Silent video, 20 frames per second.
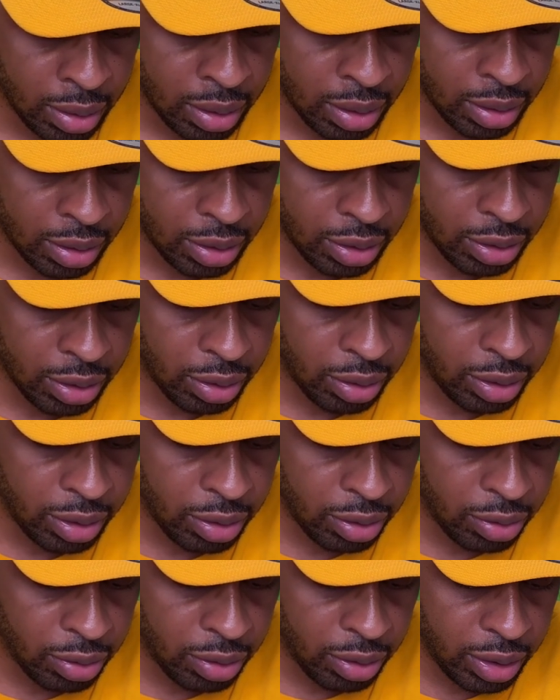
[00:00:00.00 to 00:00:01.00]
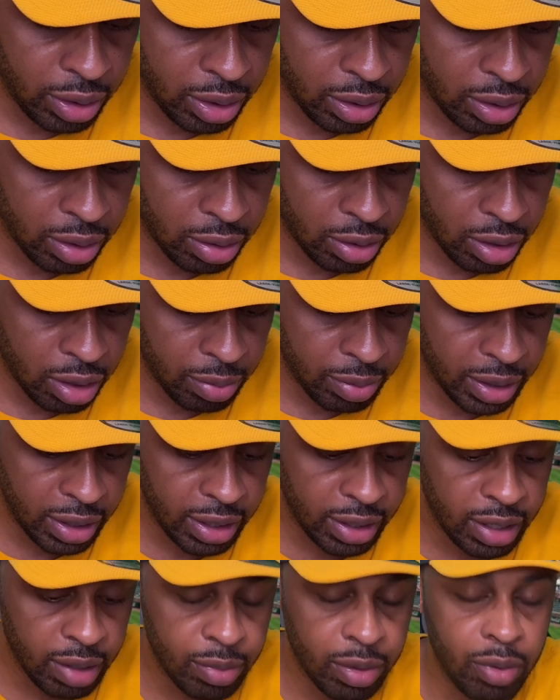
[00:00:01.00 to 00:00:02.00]
Because the only RBI
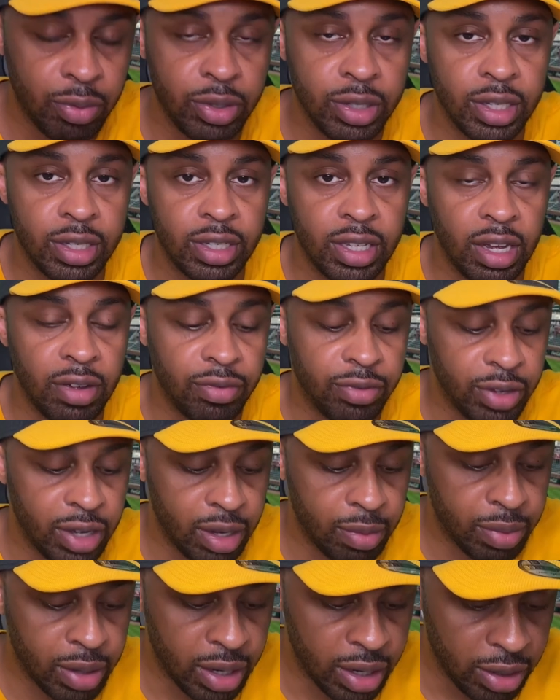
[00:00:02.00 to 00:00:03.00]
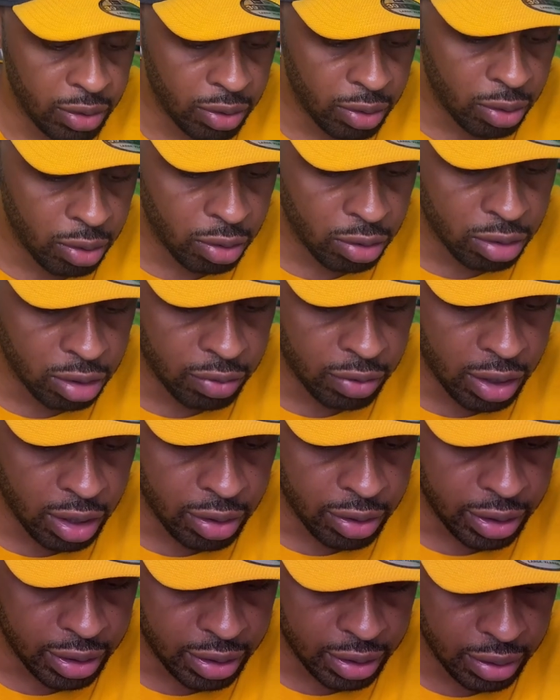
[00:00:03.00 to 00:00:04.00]
that came up was a sac fly by
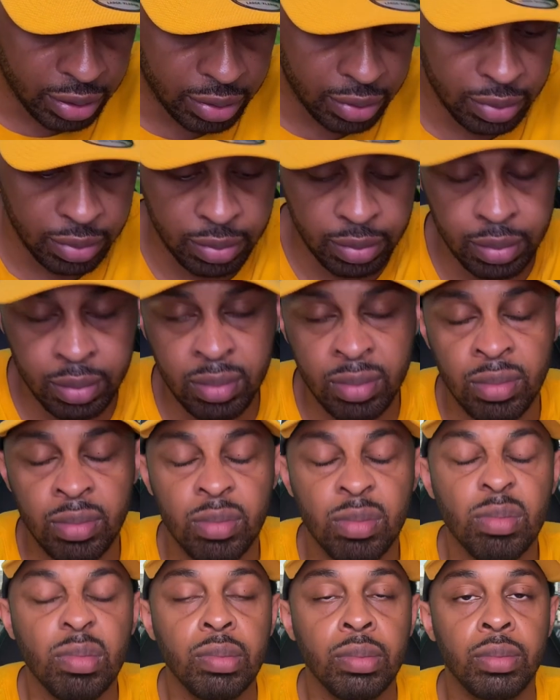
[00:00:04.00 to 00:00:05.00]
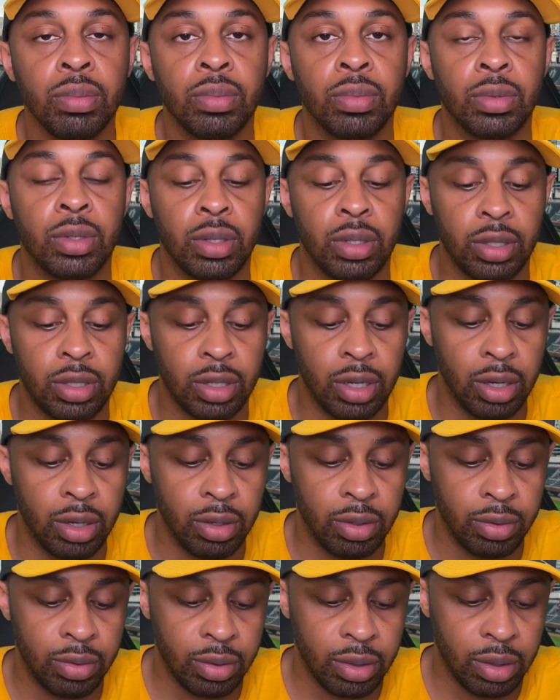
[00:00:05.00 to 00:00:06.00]
Orvaris.
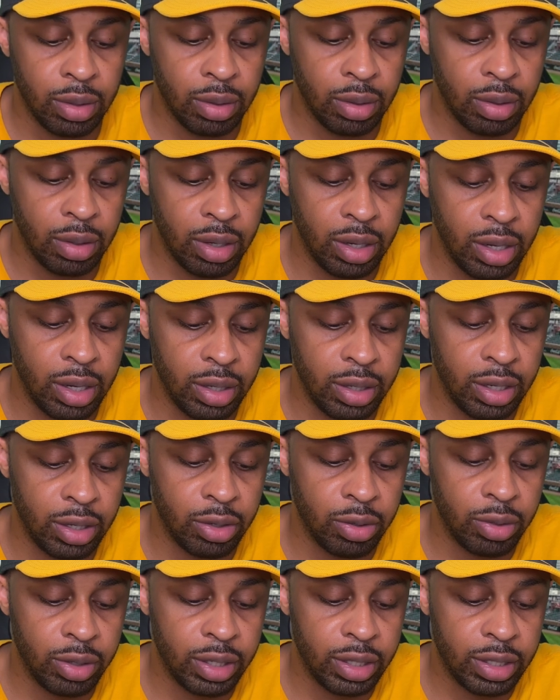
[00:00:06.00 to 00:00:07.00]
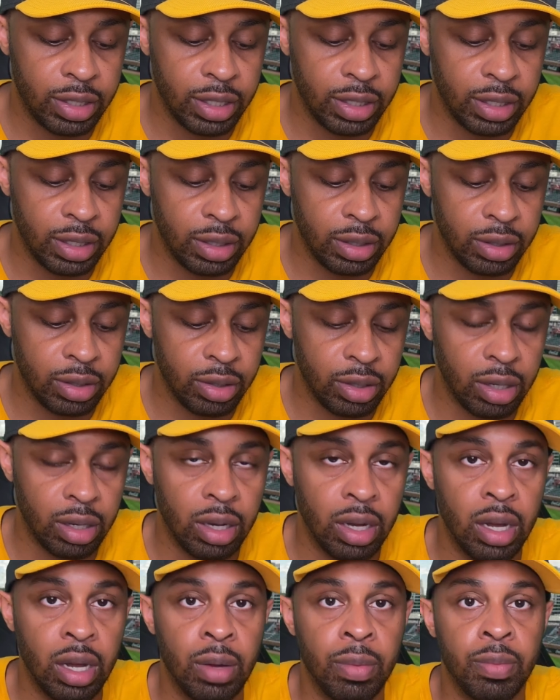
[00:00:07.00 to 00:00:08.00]
So, and then going into
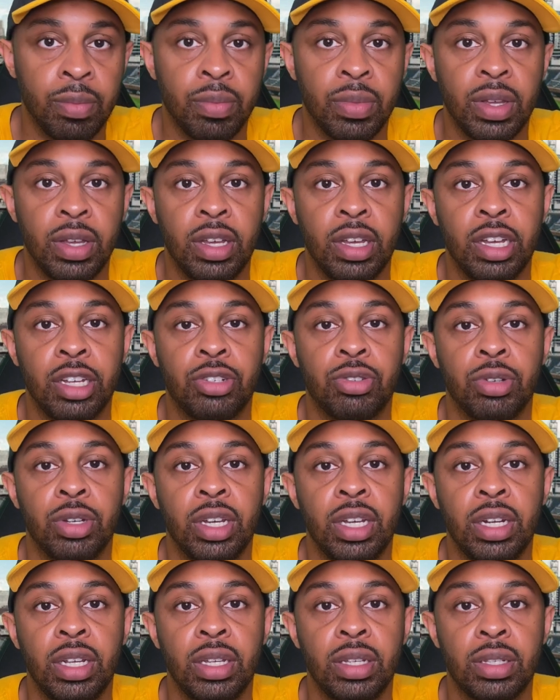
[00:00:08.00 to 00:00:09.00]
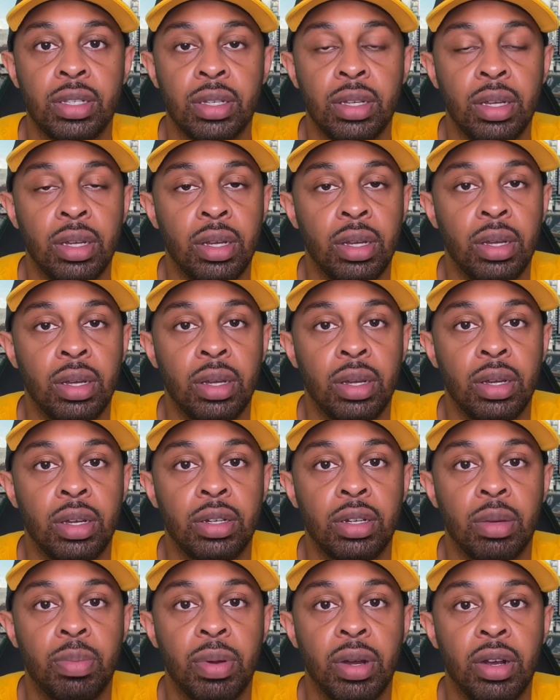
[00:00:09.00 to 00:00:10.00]
the extra innings,
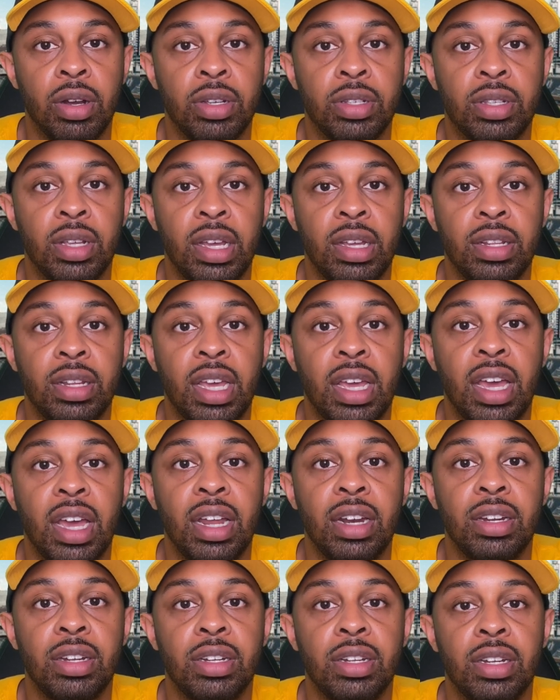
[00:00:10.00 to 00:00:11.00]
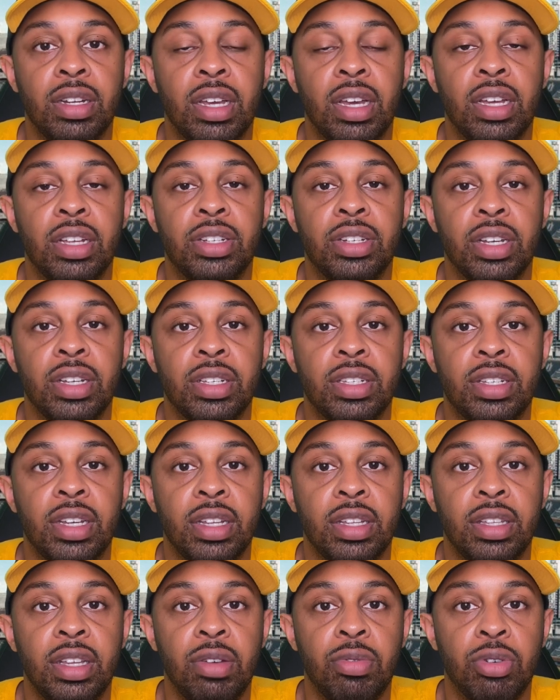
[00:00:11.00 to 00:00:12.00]
the Pirates, they had a chance to take
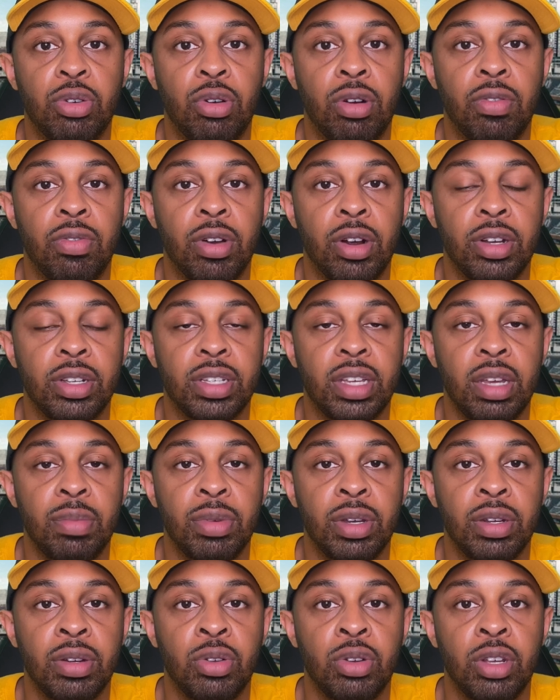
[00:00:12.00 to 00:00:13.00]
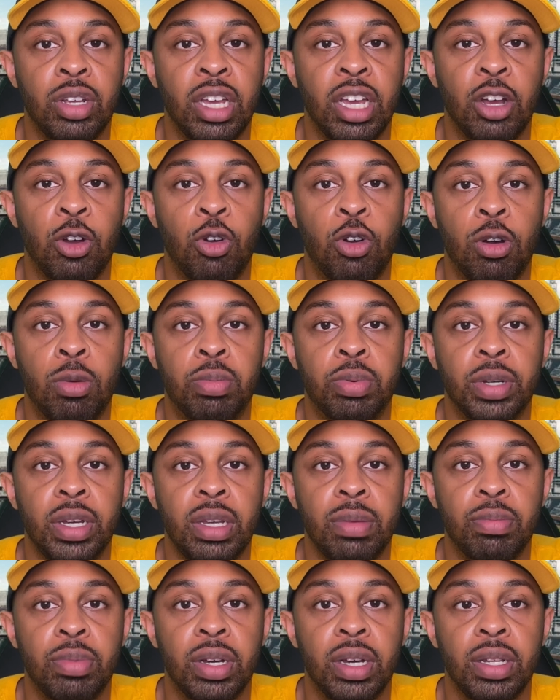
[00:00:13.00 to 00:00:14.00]
the lead when Orvaris came in at home
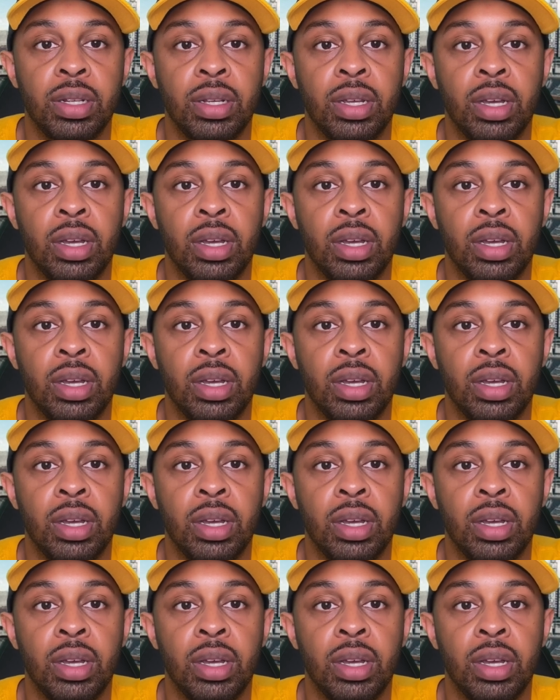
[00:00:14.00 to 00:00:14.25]
plate, but